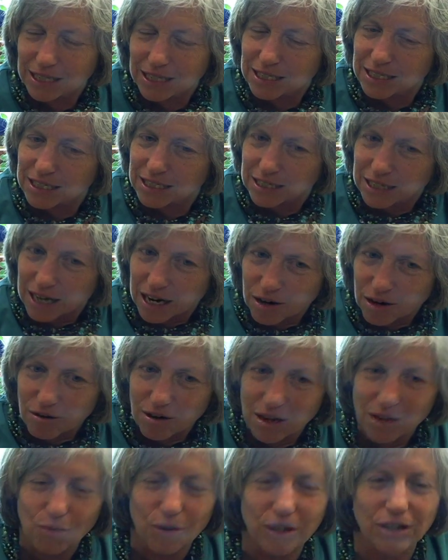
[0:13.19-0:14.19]
It's
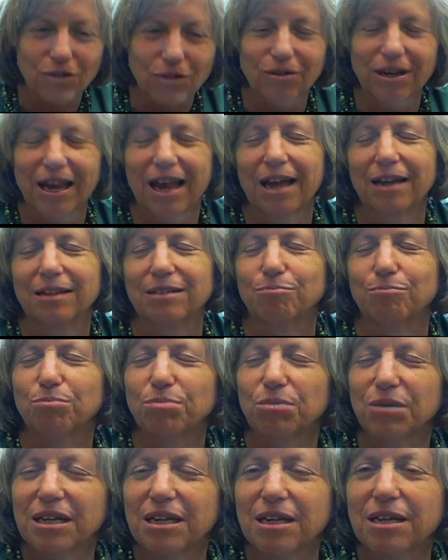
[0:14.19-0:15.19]
scary when you can't
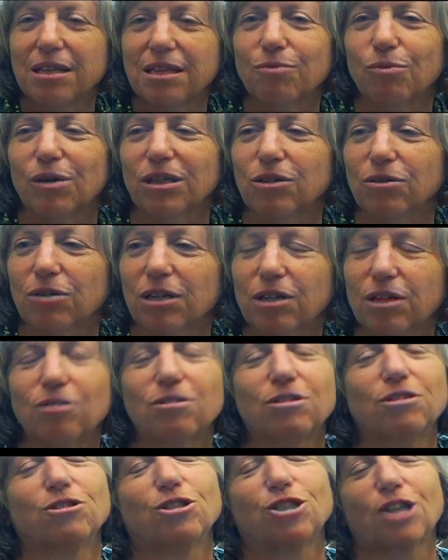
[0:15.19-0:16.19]
breathe, when you hear
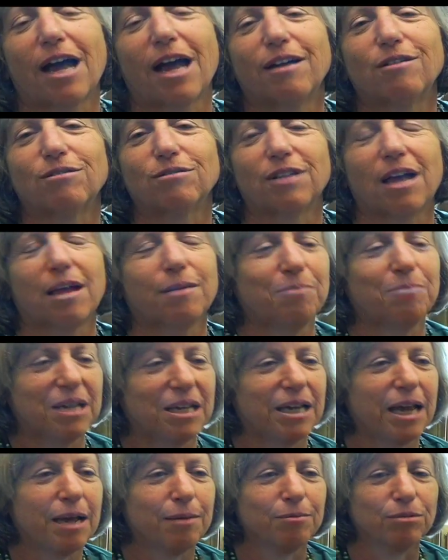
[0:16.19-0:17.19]
your child not
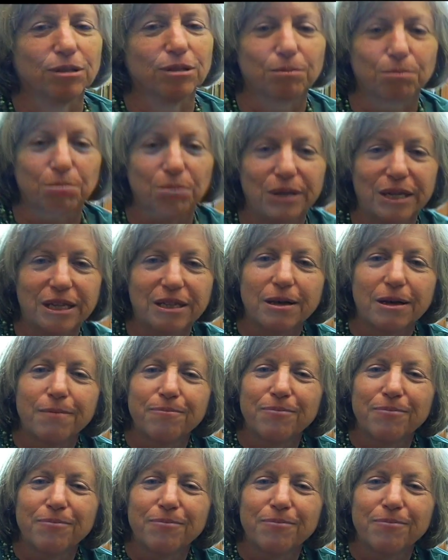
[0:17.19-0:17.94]
being able to breathe.